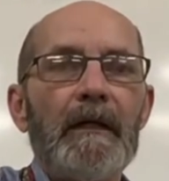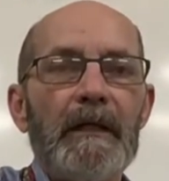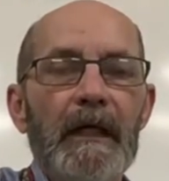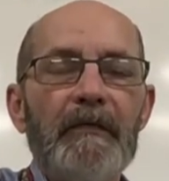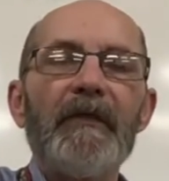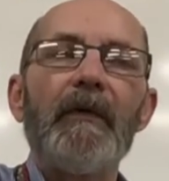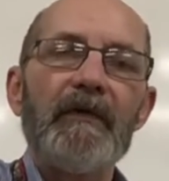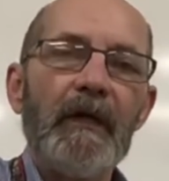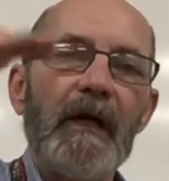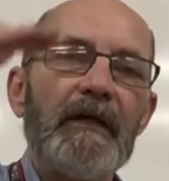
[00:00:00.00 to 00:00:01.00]
Okay, so
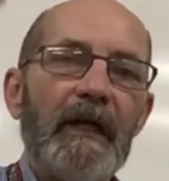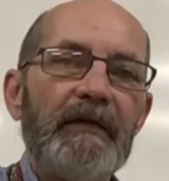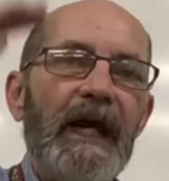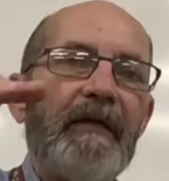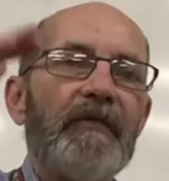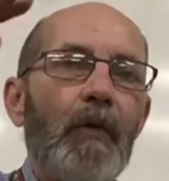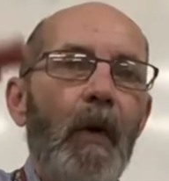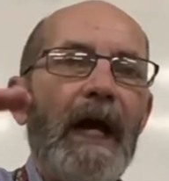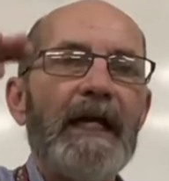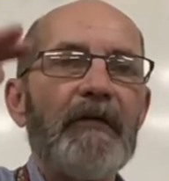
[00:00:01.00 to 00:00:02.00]
doesn't have
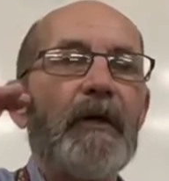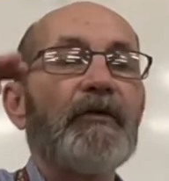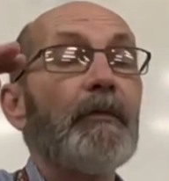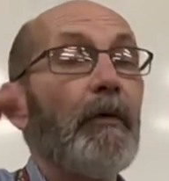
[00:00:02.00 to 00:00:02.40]
quite as much